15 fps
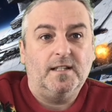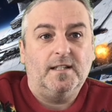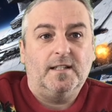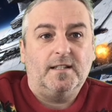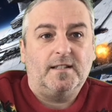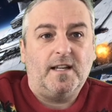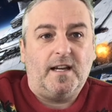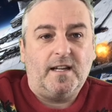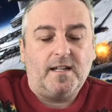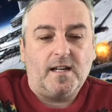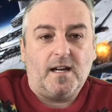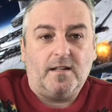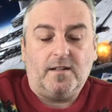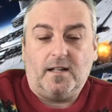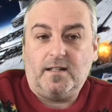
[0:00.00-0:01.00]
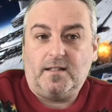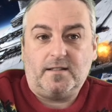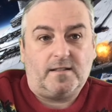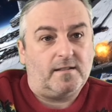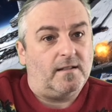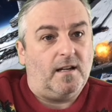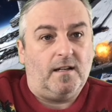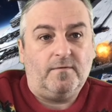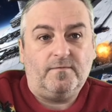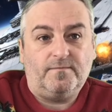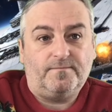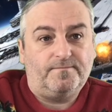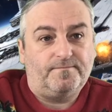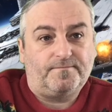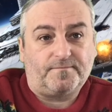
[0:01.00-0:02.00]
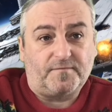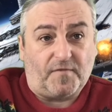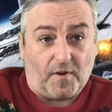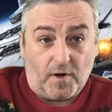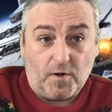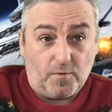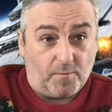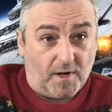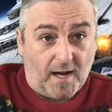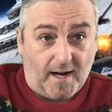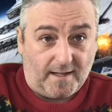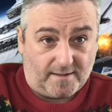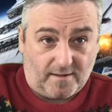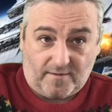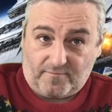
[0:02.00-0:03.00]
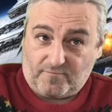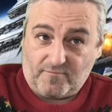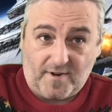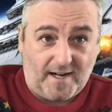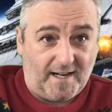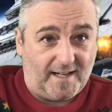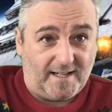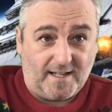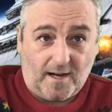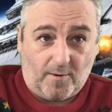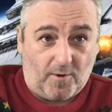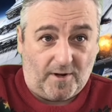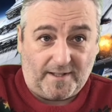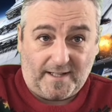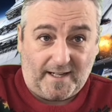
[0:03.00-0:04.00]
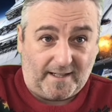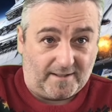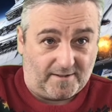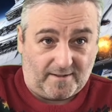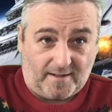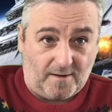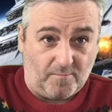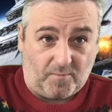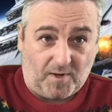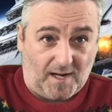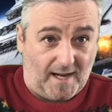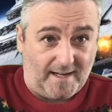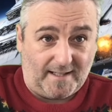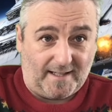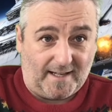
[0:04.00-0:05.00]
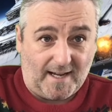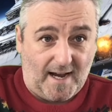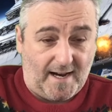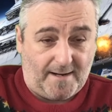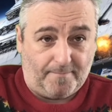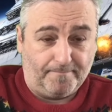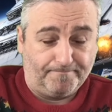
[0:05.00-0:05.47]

There you go. And for new players, I've really no idea because I don't play the game.